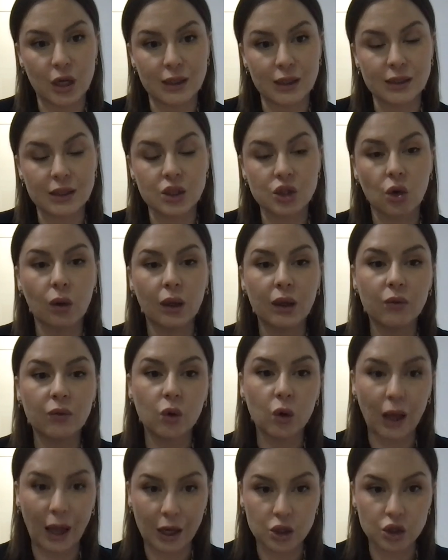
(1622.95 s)
addressed. So it
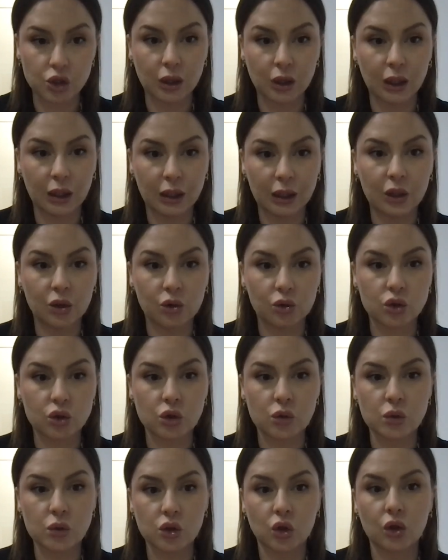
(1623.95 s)
will actually lead to
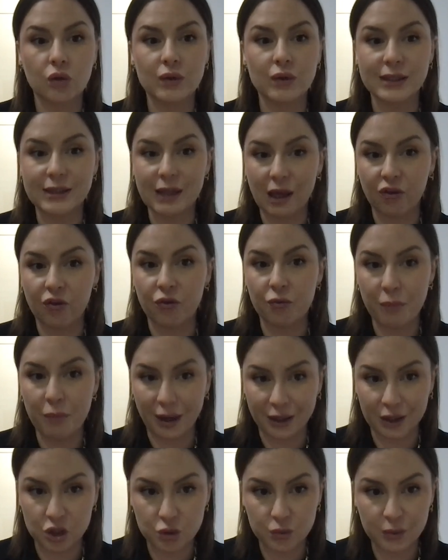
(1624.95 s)
some sort of a
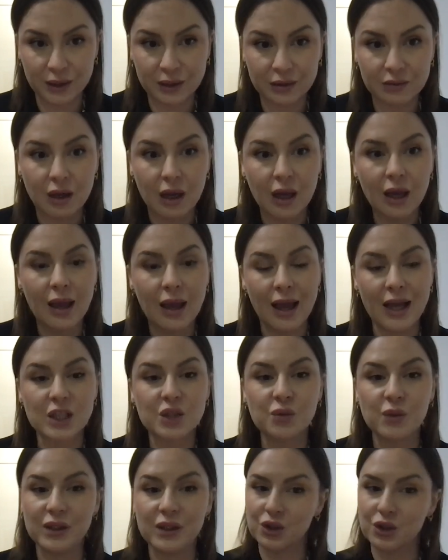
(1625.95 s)
self-management,
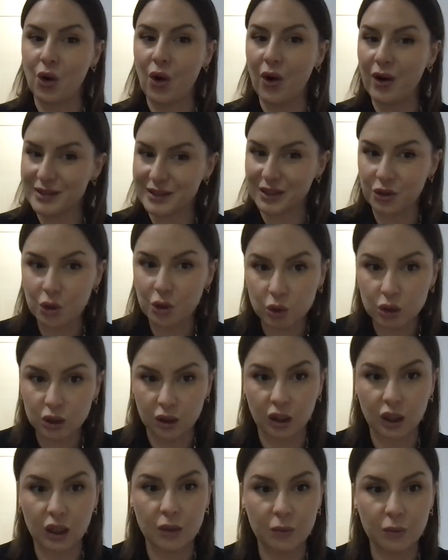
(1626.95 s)
as we saw as a
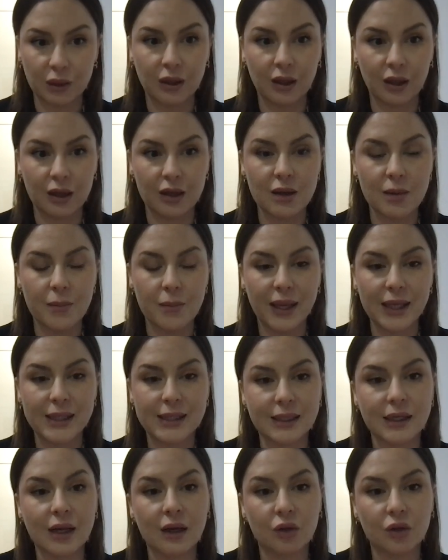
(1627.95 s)
new term in the
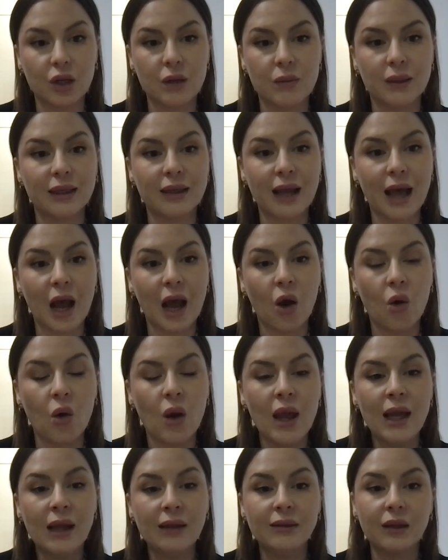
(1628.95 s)
basic agreement.
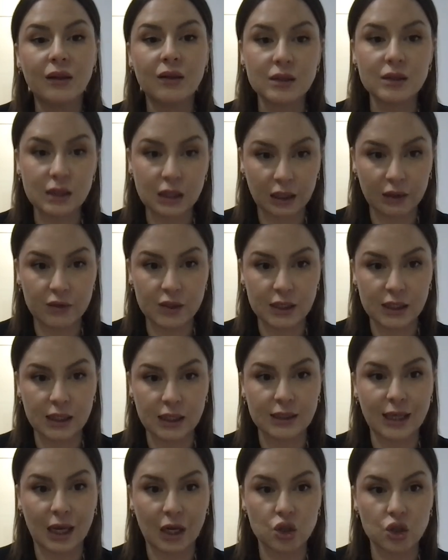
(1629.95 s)
Now that the
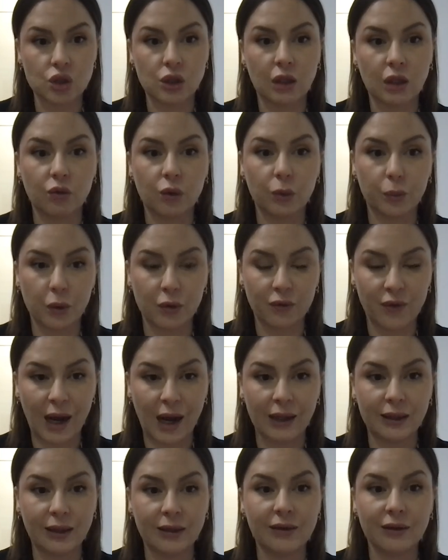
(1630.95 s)
services actually that were
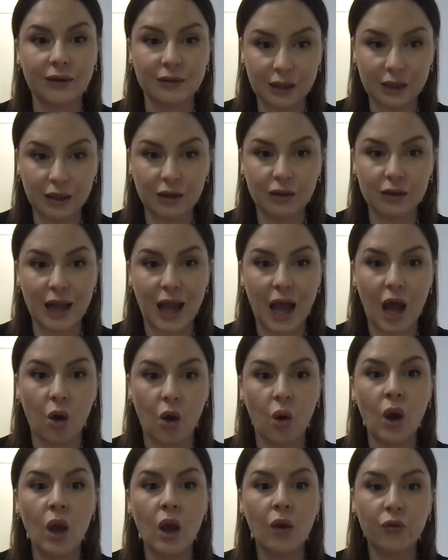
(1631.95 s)
provided until
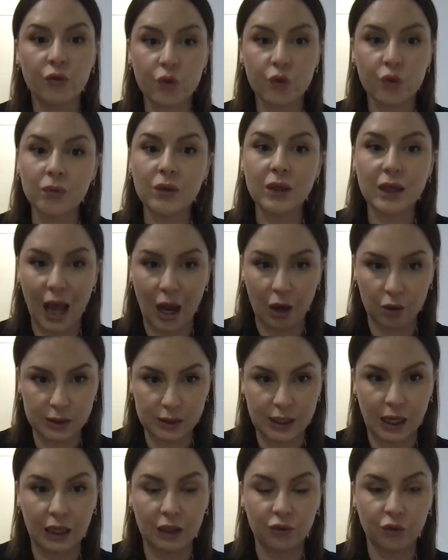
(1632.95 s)
now from the
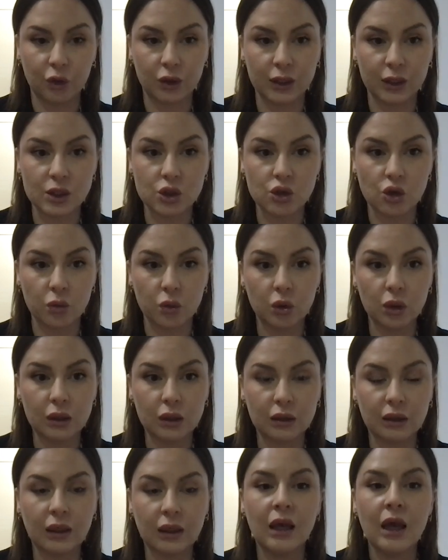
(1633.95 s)
outside for this
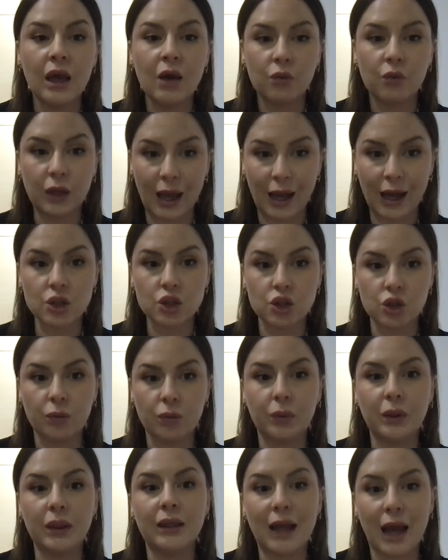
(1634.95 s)
community would
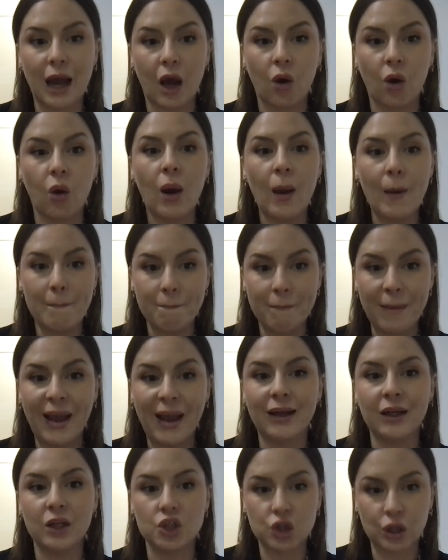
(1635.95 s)
actually be now
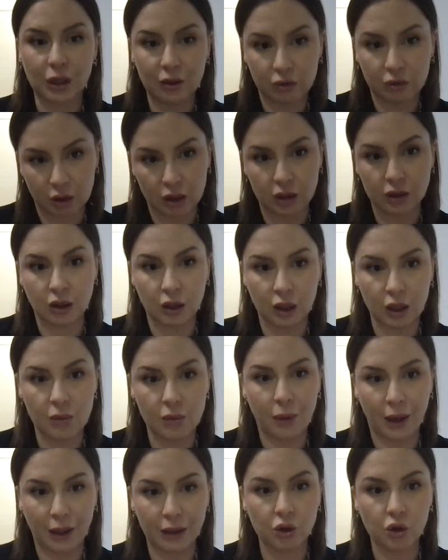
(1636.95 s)
managed
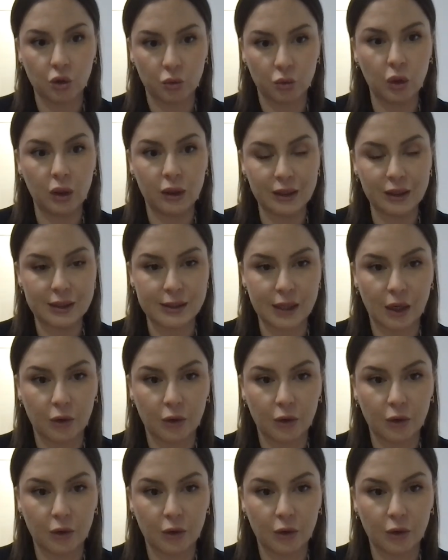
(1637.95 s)
internally by the community